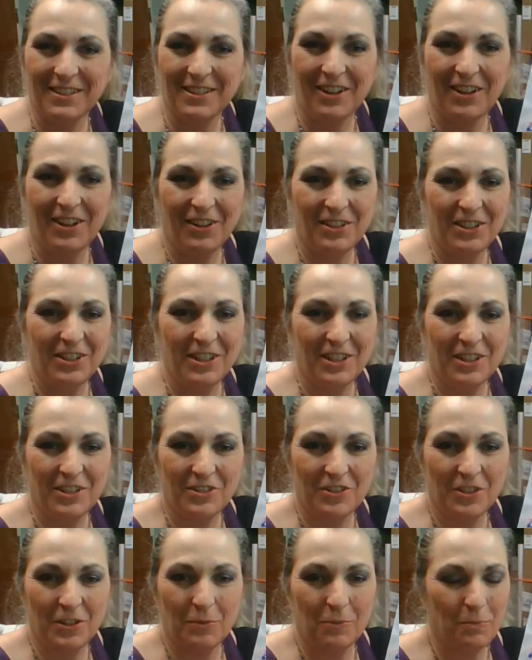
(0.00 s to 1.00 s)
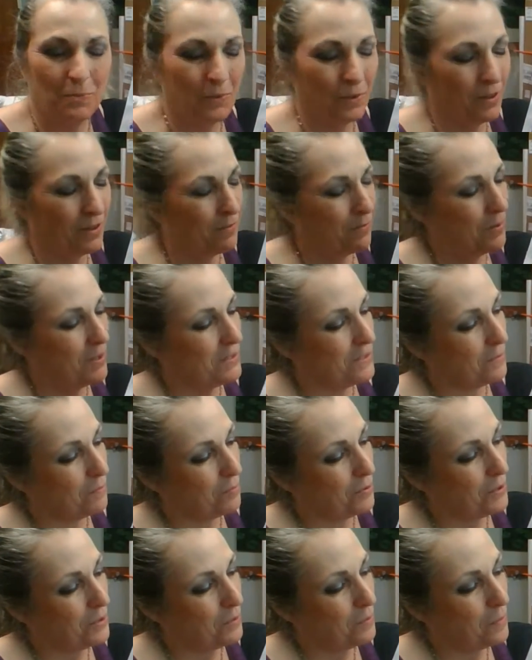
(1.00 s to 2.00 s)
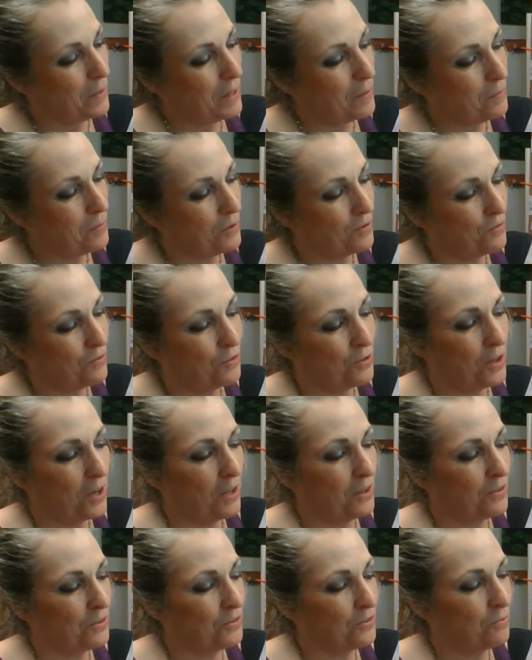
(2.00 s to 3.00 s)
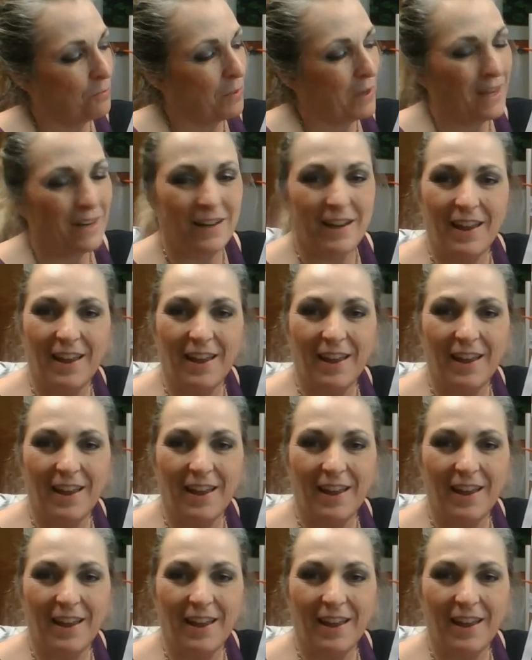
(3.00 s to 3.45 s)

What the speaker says: All you need is the piece of printer paper, a few colors of paint,